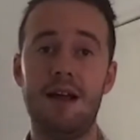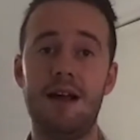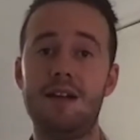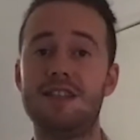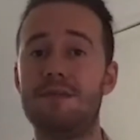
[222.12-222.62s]

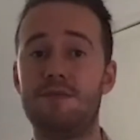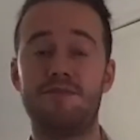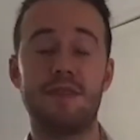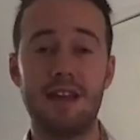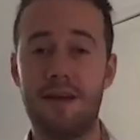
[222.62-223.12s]
A chatbot,
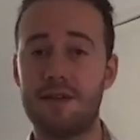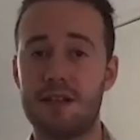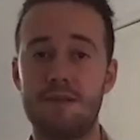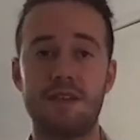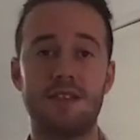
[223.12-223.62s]
it never
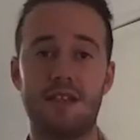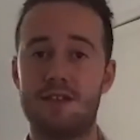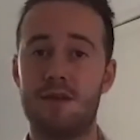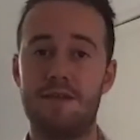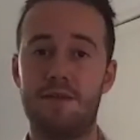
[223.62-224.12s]
sleeps, it's there
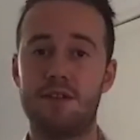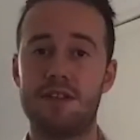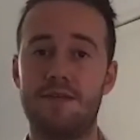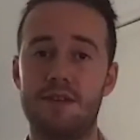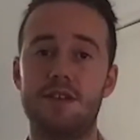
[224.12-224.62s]

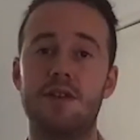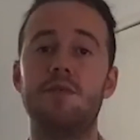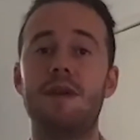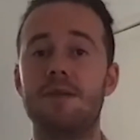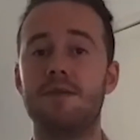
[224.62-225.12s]
24/7, so you'll
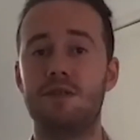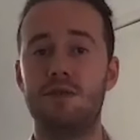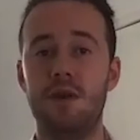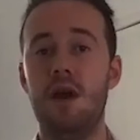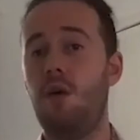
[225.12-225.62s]
be able to
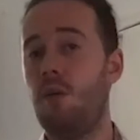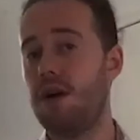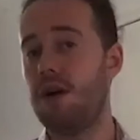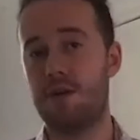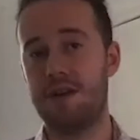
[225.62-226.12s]

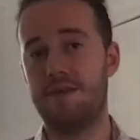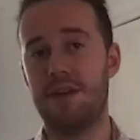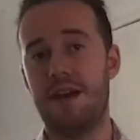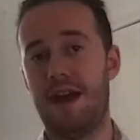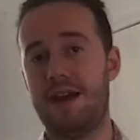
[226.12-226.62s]
work with it
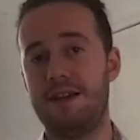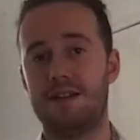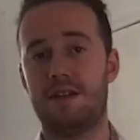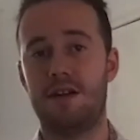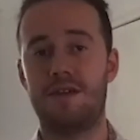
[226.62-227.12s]
and
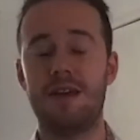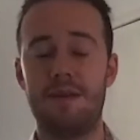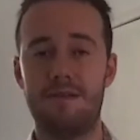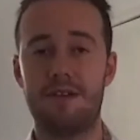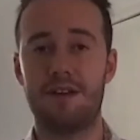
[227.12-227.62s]
kind of keep
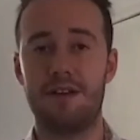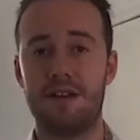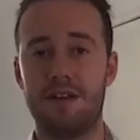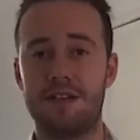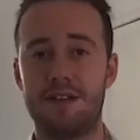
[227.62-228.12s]
everything going
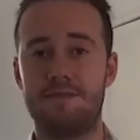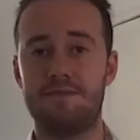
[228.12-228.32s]
nicely.